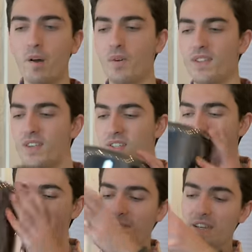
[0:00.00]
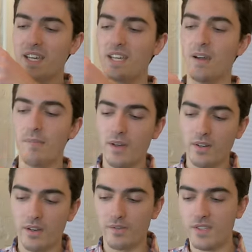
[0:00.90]
But with a significant
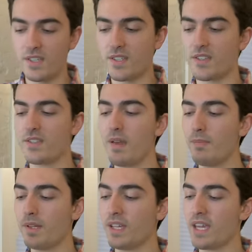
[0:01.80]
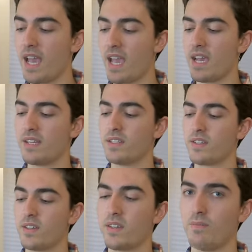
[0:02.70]
amount of disassembly
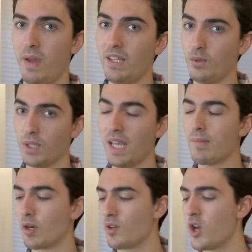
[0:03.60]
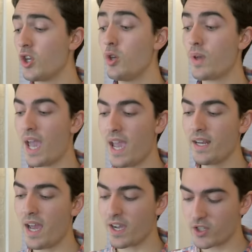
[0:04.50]
and manual labor, you
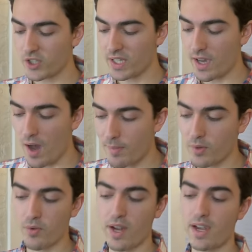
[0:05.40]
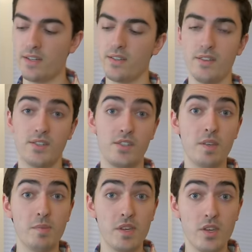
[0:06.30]
can actually upgrade the
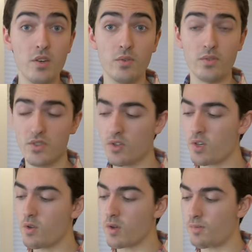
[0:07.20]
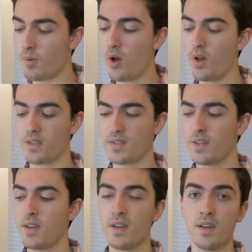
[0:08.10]
CPUs. So you could put
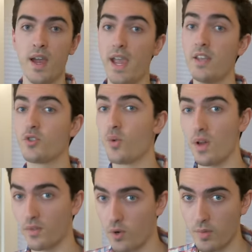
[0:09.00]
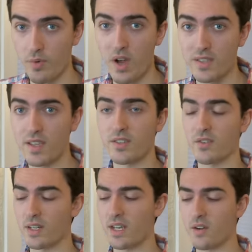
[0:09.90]
a 12 core
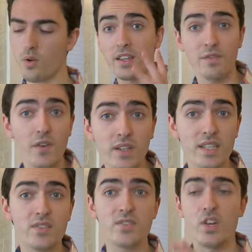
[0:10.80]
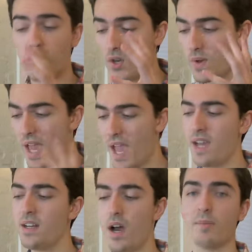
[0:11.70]
processor in here. At the very least, you
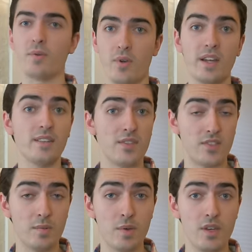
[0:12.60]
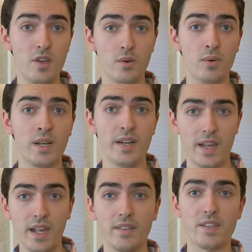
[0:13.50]
can upgrade the CPU
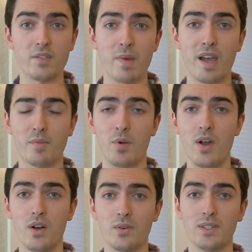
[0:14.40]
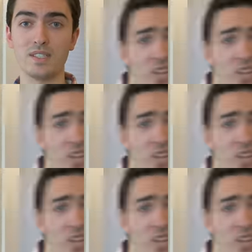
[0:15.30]
in this Mac Pro.